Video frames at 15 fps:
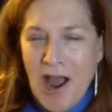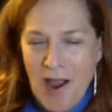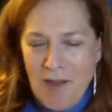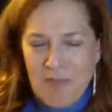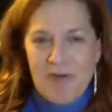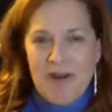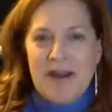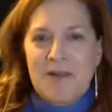
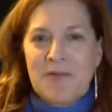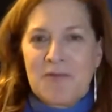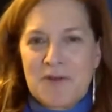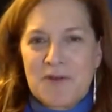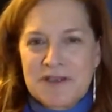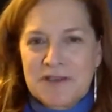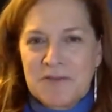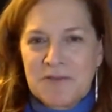operating
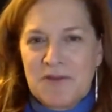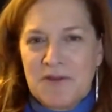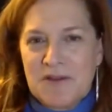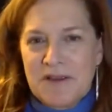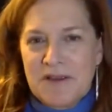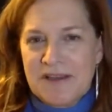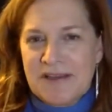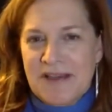principle,
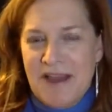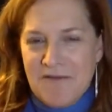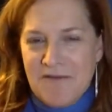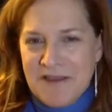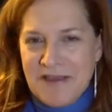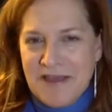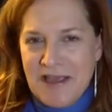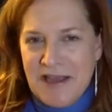is
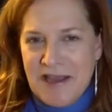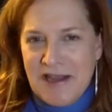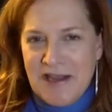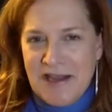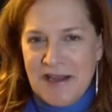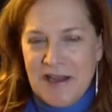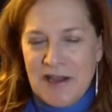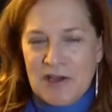
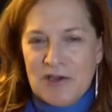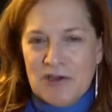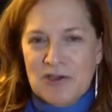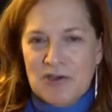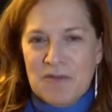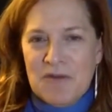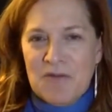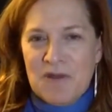everything
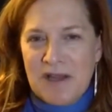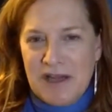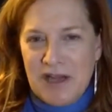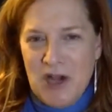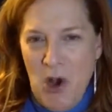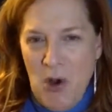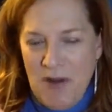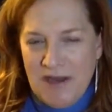should be really
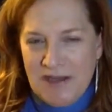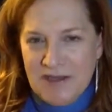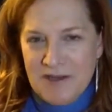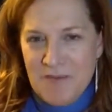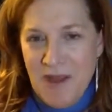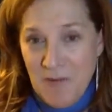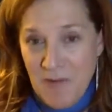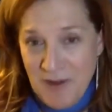going to
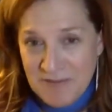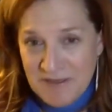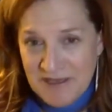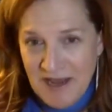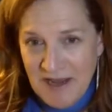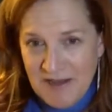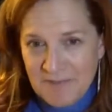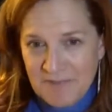my
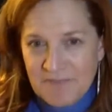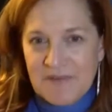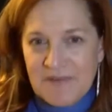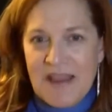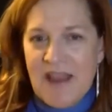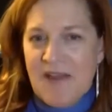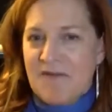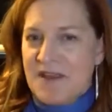website.
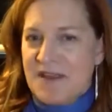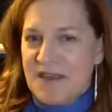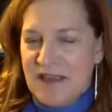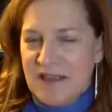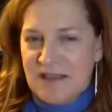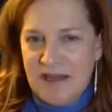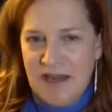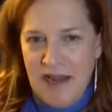
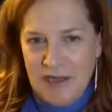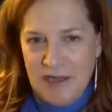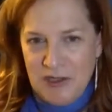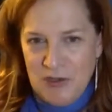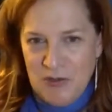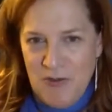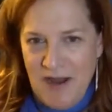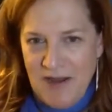Everything that I
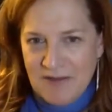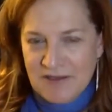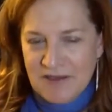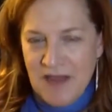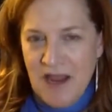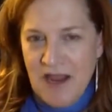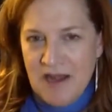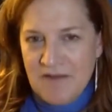do
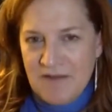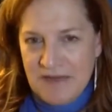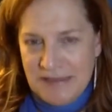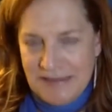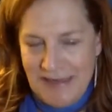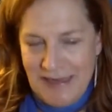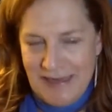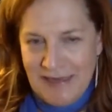outside of is
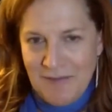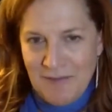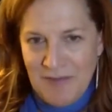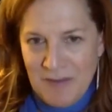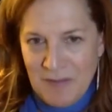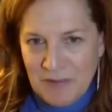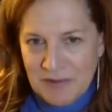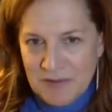sending
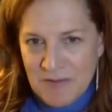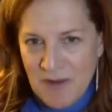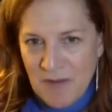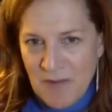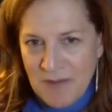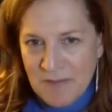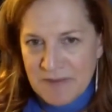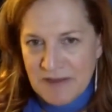people to my
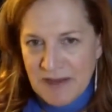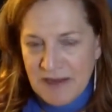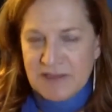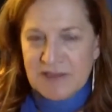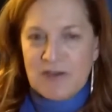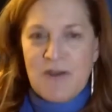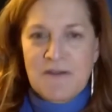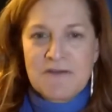website.
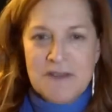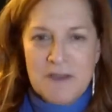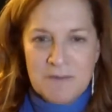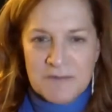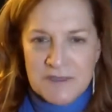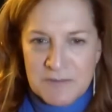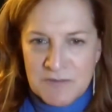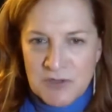So I've
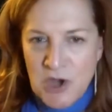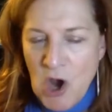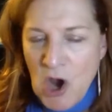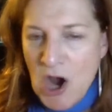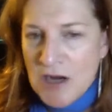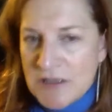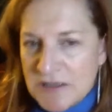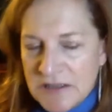some
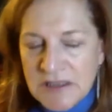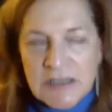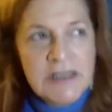talks,